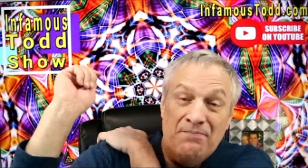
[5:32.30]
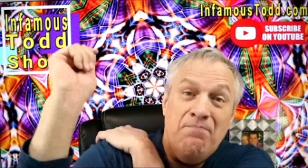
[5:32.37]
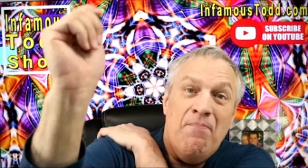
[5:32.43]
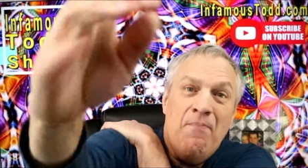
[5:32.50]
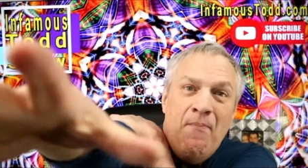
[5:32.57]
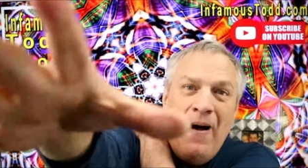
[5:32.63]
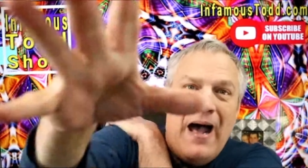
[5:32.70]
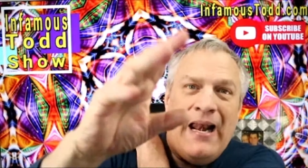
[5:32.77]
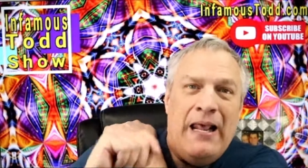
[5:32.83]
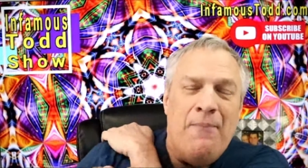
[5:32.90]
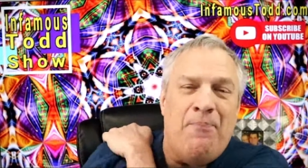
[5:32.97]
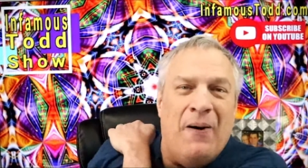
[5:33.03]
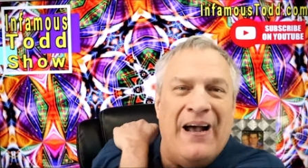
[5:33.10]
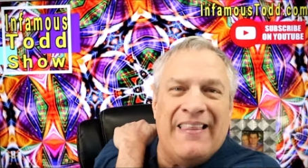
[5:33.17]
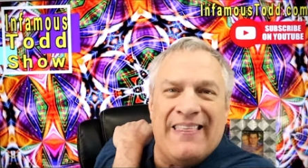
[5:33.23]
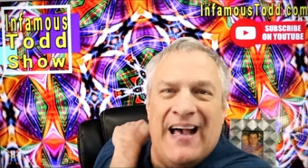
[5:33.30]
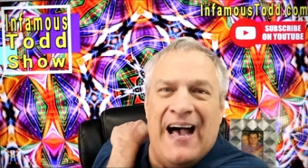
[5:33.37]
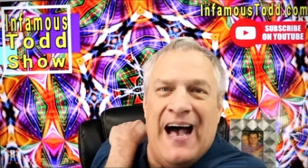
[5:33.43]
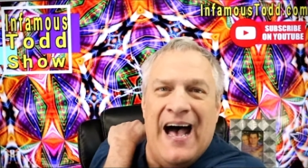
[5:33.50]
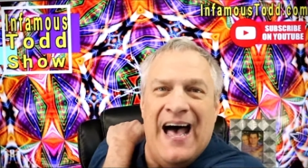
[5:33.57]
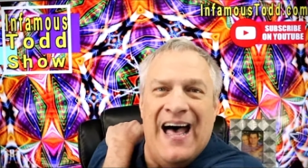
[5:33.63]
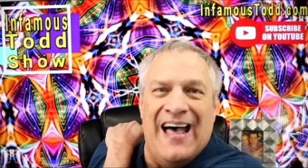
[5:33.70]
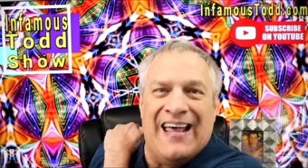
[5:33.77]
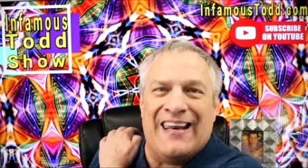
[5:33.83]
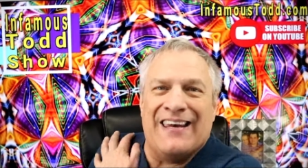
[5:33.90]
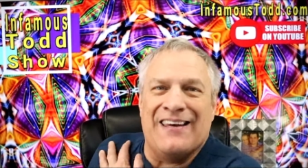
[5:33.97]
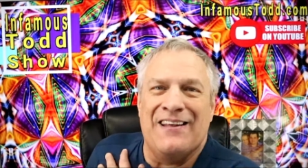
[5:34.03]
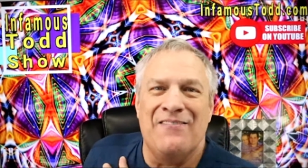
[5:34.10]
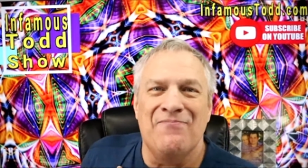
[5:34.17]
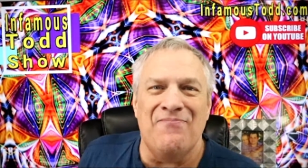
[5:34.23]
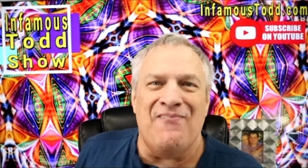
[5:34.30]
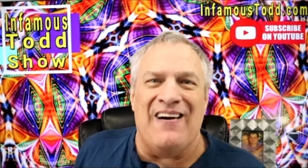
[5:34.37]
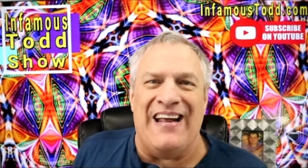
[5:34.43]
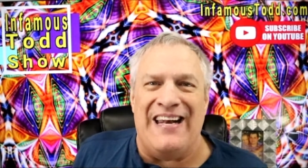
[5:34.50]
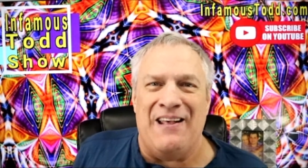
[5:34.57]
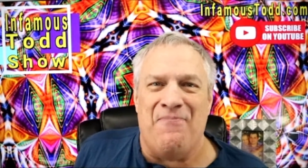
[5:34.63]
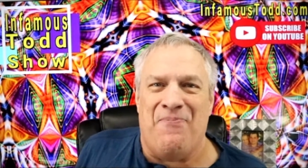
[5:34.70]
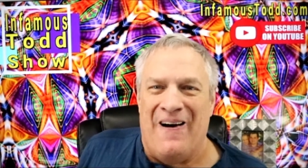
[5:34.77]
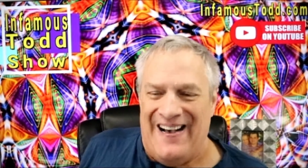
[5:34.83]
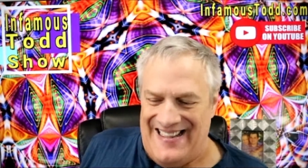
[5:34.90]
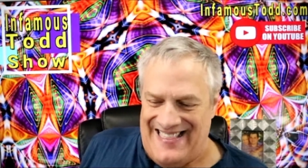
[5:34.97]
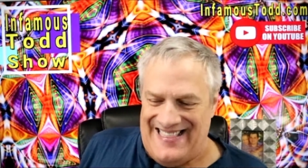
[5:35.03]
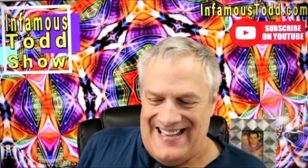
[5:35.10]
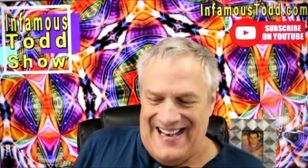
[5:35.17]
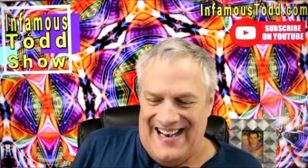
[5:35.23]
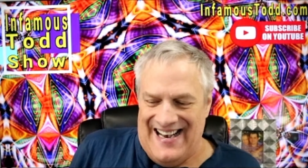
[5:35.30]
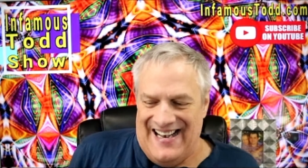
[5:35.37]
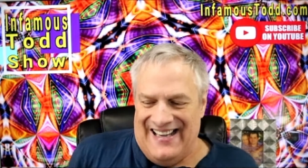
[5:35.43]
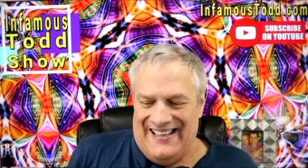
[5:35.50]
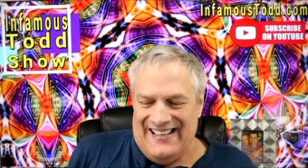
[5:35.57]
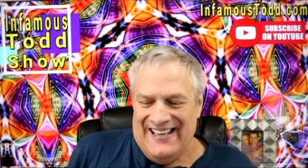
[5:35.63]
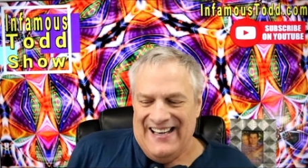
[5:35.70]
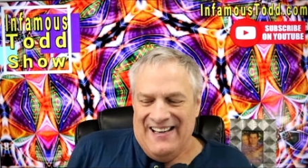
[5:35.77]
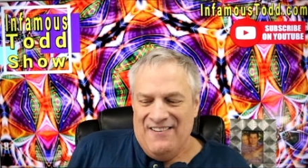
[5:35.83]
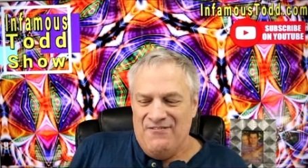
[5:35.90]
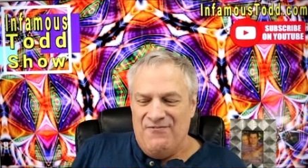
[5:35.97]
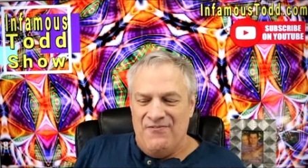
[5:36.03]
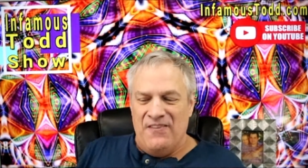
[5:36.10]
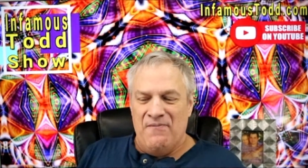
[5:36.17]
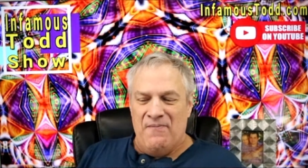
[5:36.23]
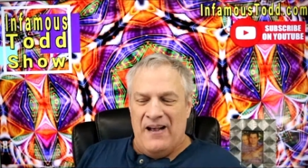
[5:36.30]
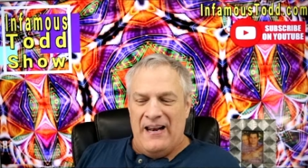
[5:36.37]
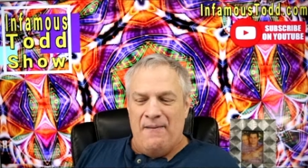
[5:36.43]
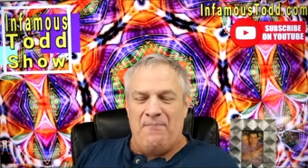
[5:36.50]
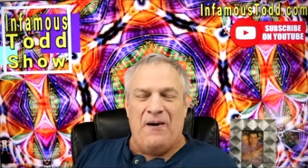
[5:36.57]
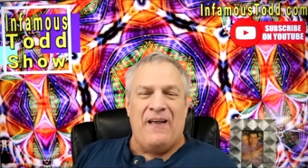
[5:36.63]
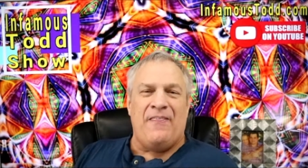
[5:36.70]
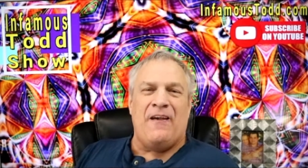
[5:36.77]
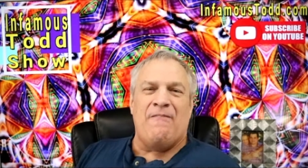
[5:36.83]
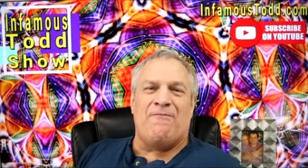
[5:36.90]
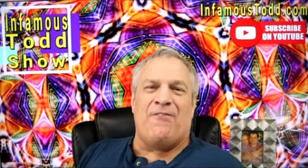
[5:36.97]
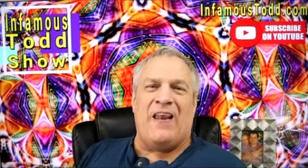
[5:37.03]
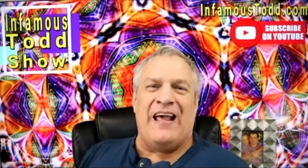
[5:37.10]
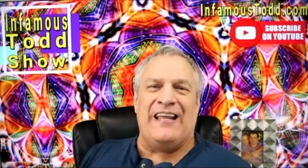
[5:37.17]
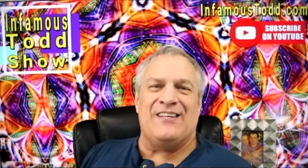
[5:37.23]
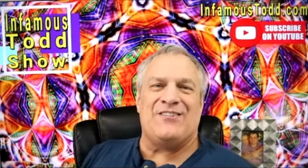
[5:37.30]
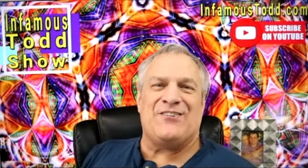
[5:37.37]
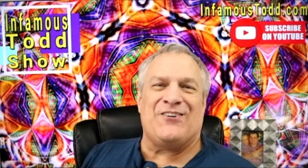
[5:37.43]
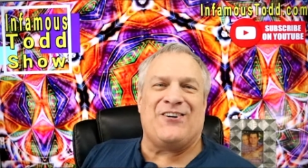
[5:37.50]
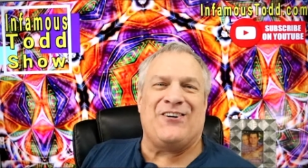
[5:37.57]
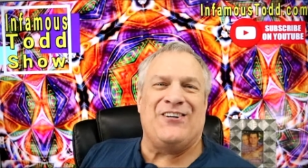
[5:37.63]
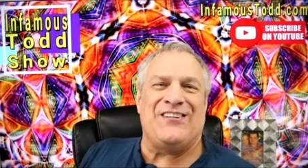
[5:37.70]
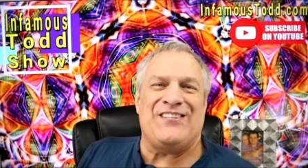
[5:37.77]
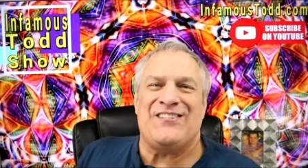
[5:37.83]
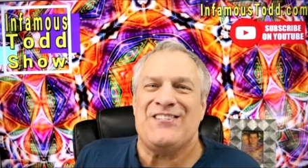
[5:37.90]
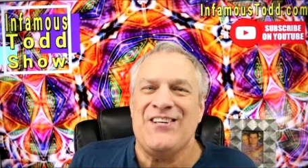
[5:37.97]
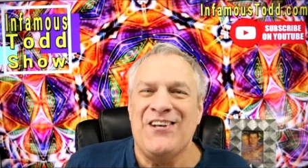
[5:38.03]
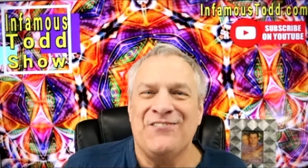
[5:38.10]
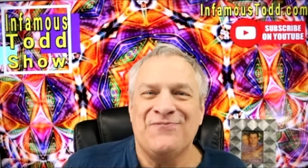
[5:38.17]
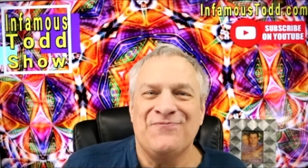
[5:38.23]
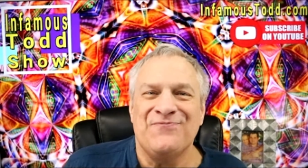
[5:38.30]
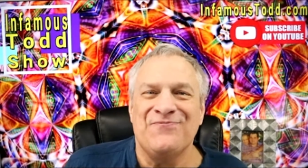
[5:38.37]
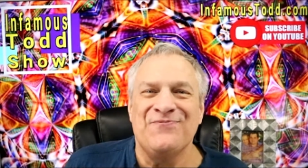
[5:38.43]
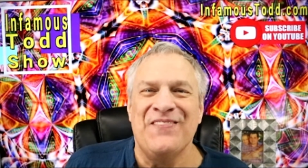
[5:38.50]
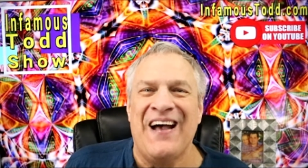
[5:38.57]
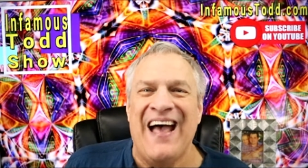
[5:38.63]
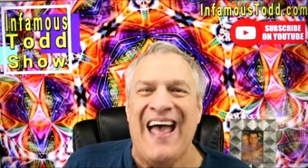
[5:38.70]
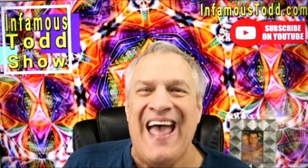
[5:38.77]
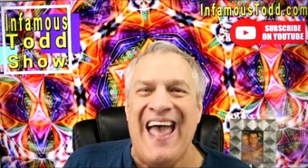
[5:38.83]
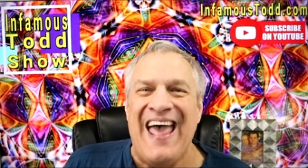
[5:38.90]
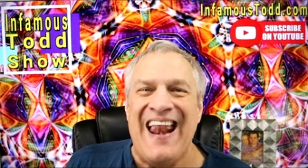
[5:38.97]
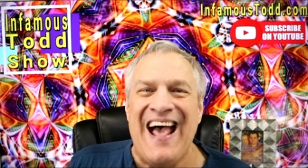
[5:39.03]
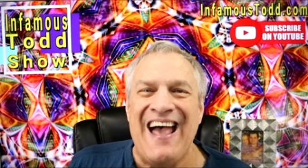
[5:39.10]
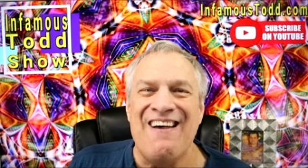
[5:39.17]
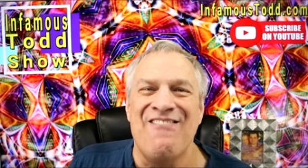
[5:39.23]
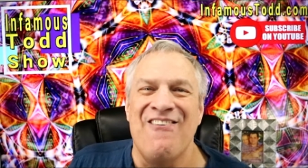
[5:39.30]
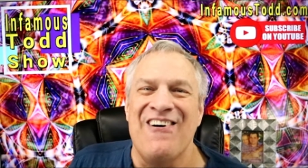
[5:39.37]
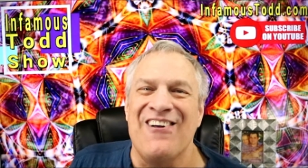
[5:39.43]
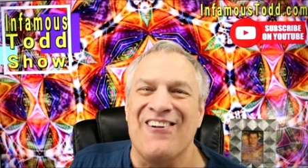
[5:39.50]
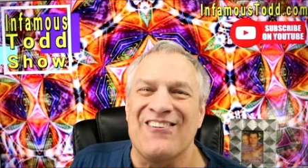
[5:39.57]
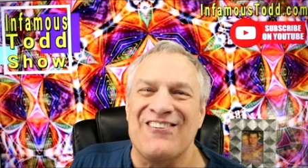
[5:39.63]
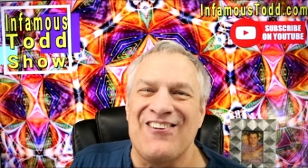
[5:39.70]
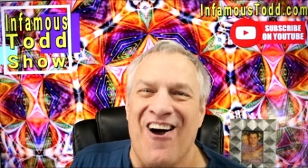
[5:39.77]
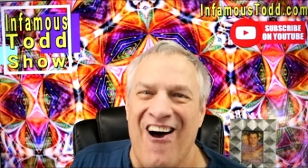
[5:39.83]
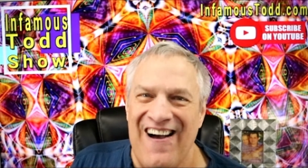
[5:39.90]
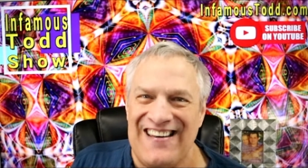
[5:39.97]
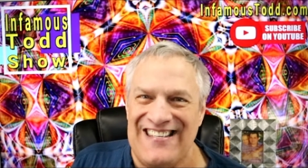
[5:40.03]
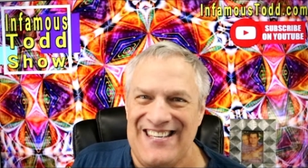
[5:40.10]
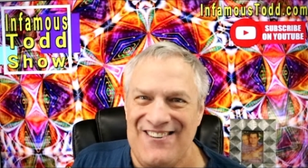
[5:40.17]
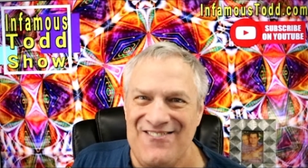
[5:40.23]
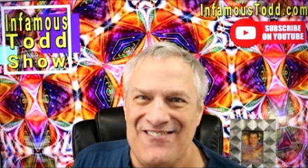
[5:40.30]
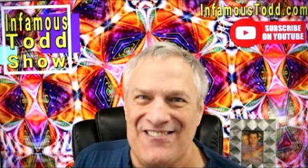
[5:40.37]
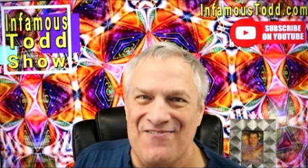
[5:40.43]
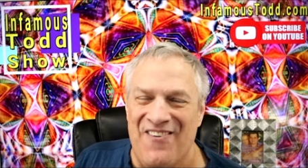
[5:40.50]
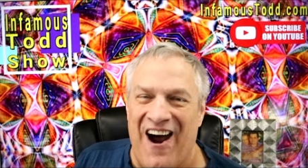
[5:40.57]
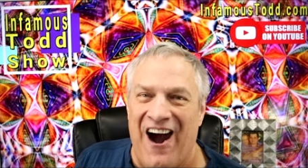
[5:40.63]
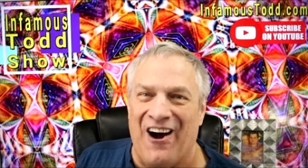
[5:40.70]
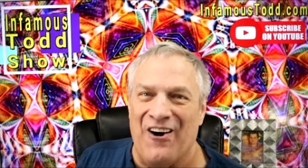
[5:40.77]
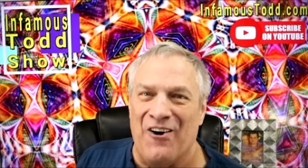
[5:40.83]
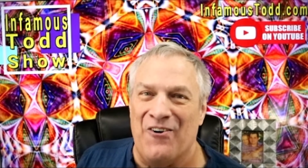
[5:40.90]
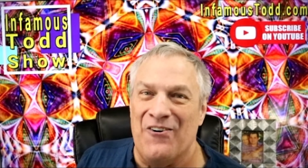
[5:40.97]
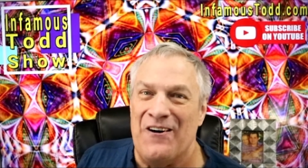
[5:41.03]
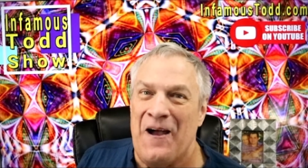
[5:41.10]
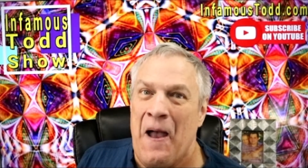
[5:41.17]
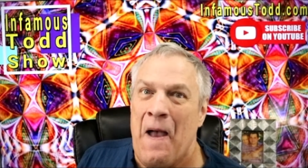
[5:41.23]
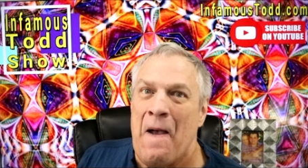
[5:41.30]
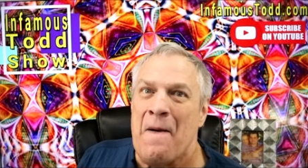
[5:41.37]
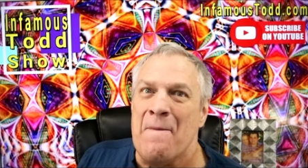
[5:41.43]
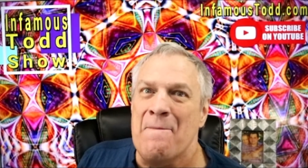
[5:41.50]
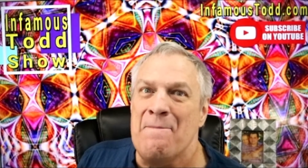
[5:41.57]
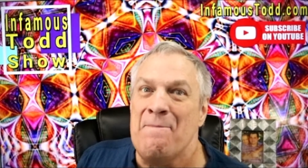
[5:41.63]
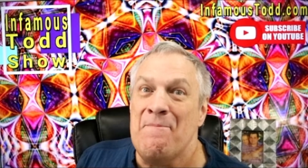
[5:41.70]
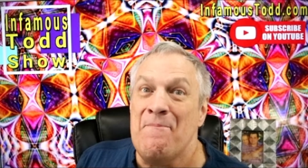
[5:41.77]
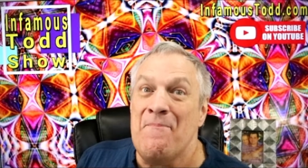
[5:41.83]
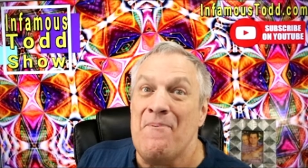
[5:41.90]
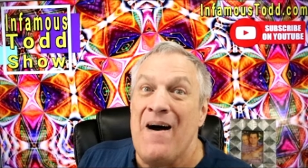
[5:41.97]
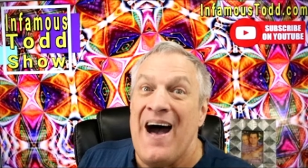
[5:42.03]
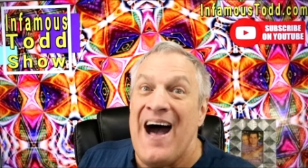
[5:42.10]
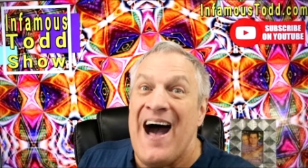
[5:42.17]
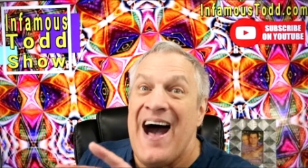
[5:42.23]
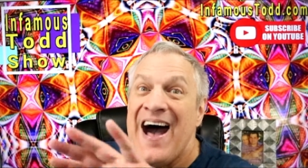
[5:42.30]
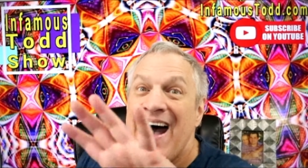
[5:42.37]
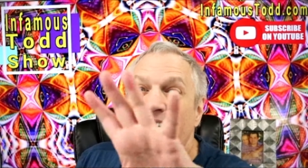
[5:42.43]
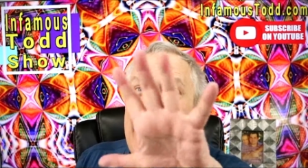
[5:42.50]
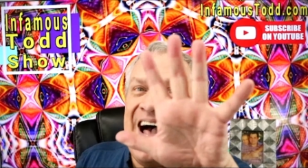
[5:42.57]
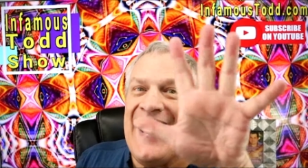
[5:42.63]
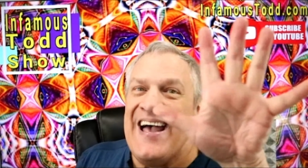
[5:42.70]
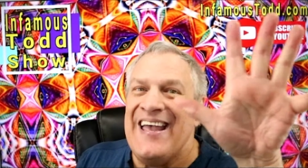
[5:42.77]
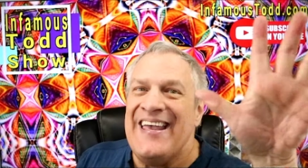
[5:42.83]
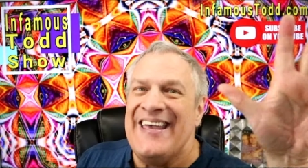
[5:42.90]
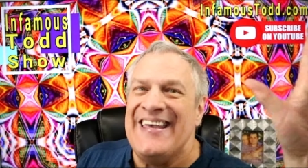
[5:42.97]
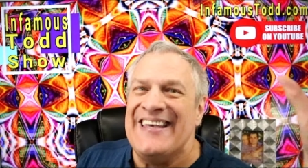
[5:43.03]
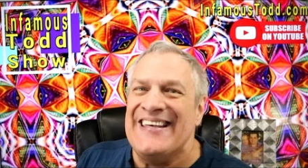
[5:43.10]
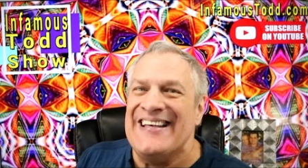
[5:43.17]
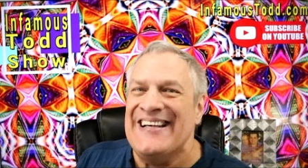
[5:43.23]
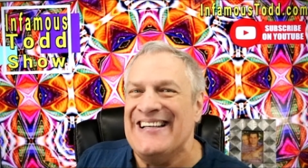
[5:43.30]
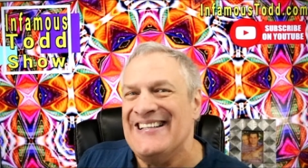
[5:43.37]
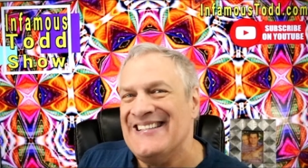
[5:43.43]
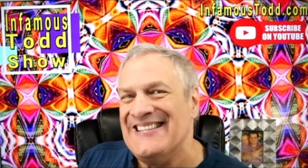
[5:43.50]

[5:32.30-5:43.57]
Monty Python! Monty Python! The Monty Python Flying Circus. And I will talk to you tomorrow. Bye!